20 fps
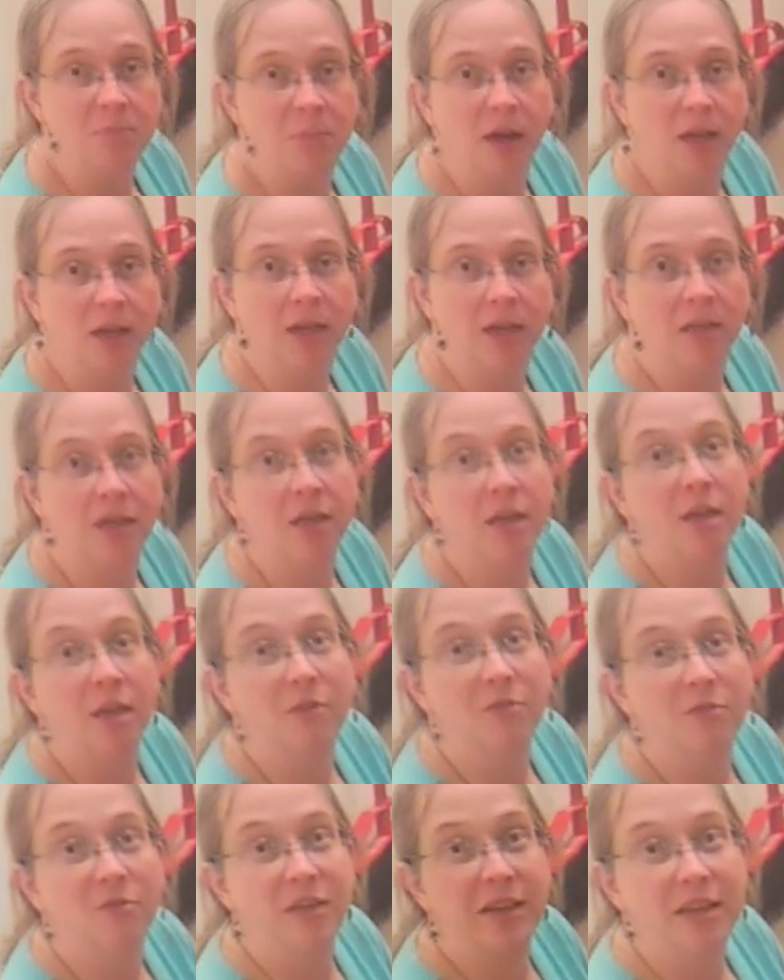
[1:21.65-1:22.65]
bucket
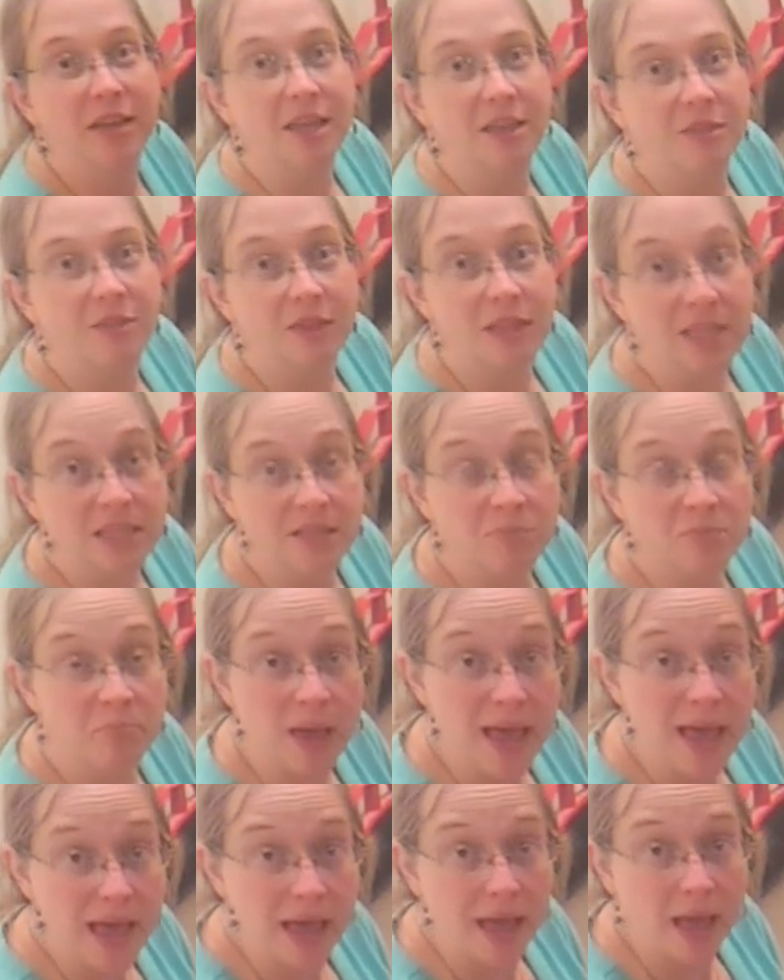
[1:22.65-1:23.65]
fit in this
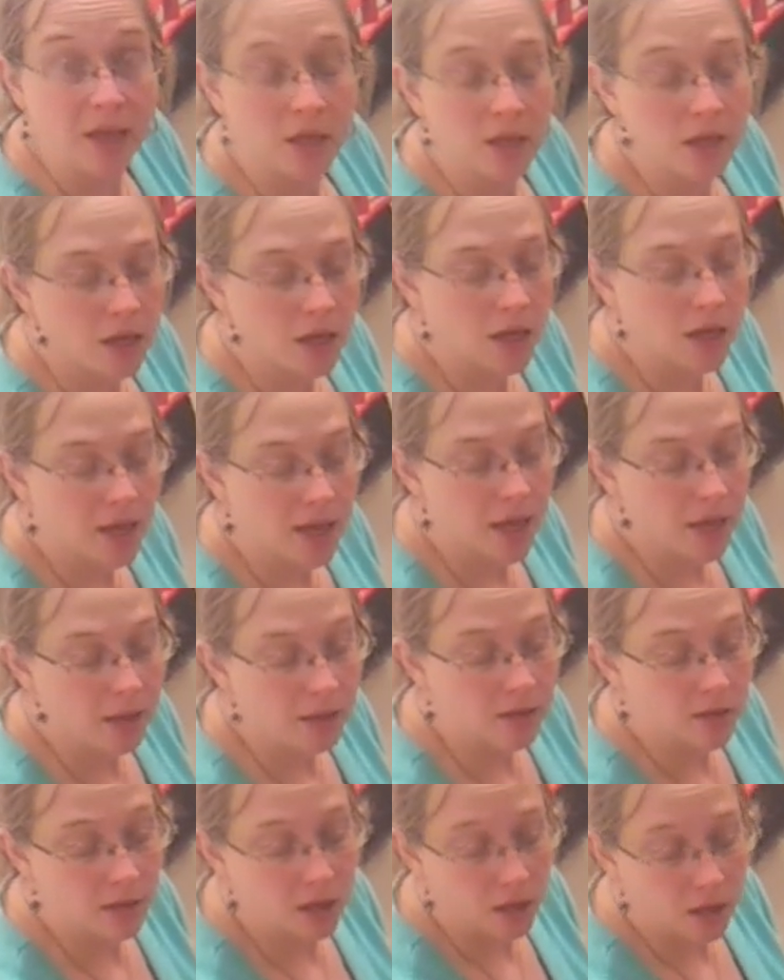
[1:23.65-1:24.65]
bag,
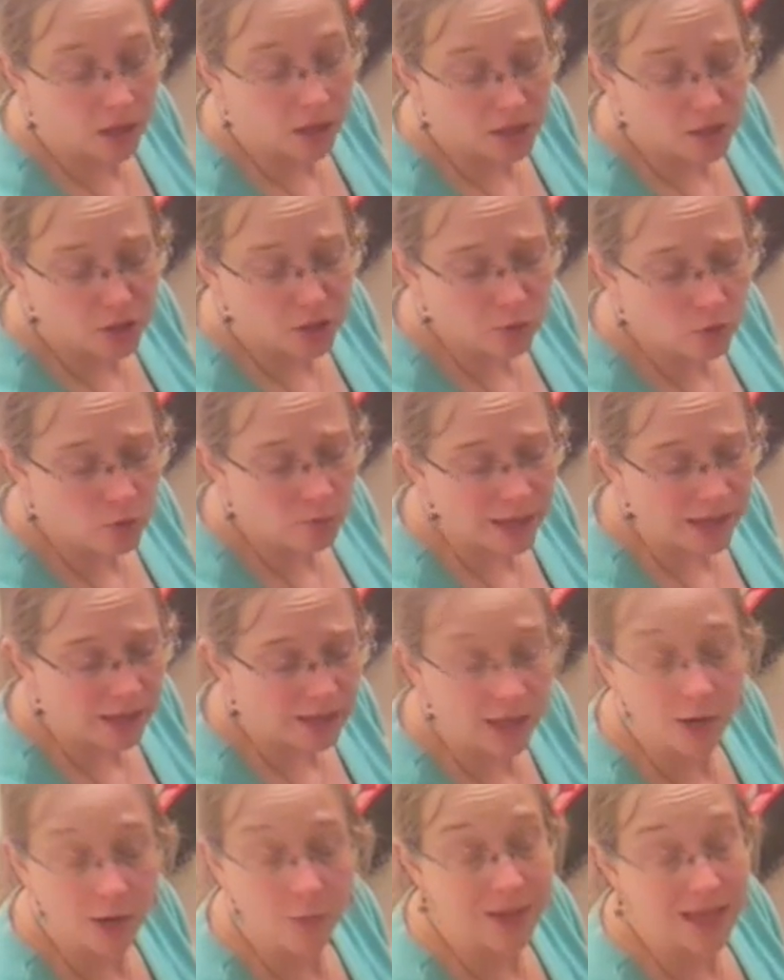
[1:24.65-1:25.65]
and a tool bag
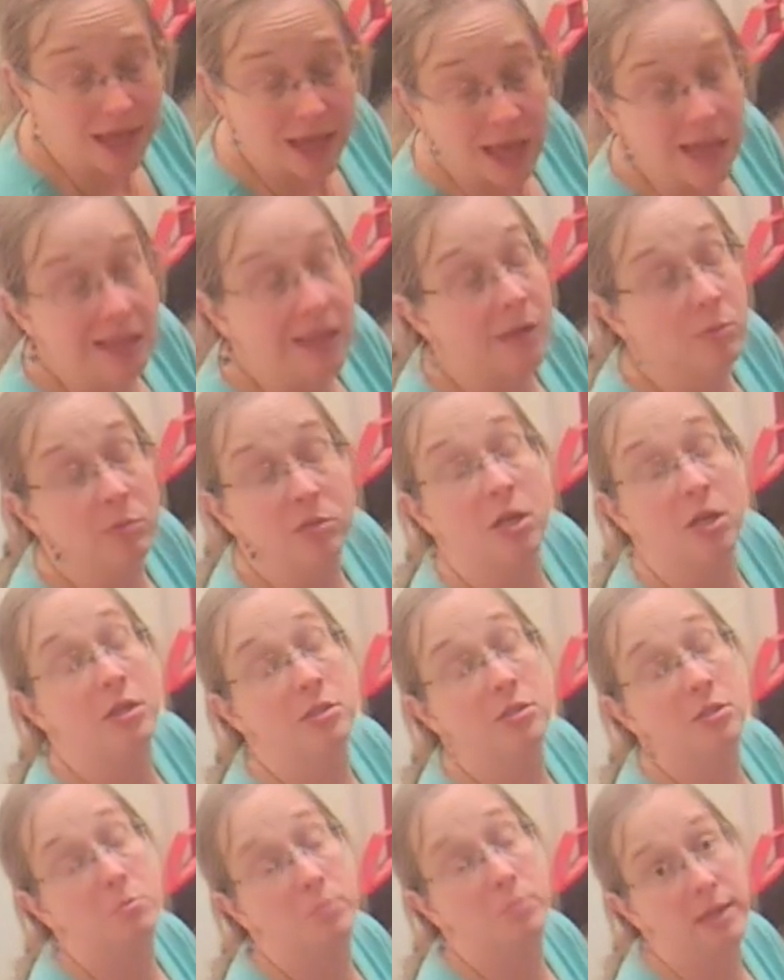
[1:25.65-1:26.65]
that we had that was
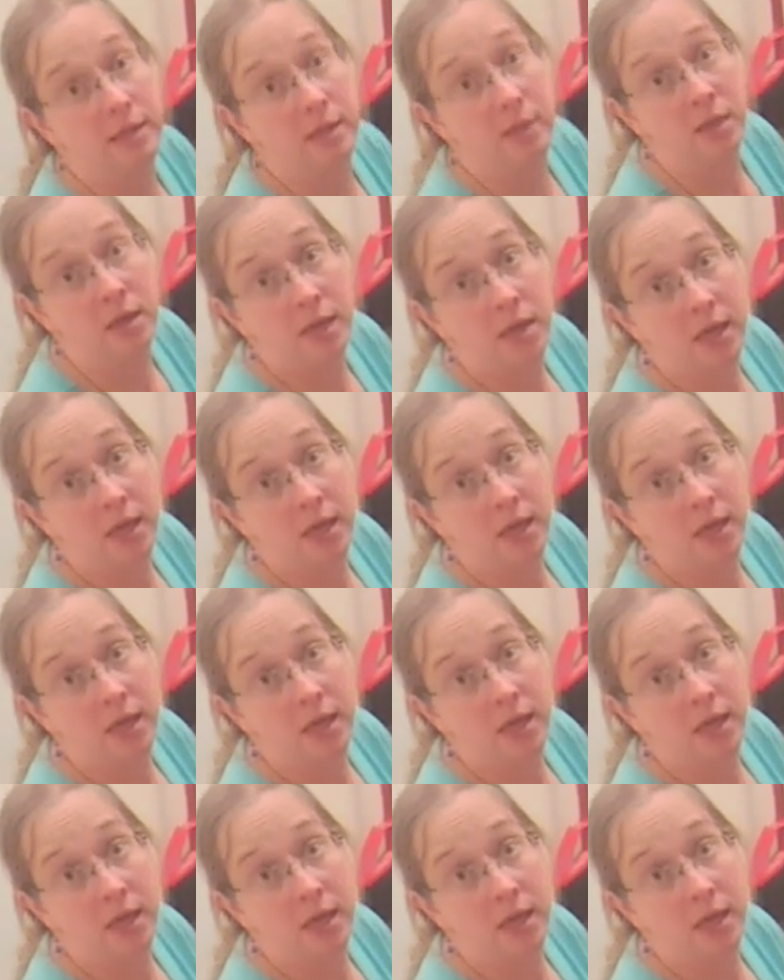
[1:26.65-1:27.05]
also being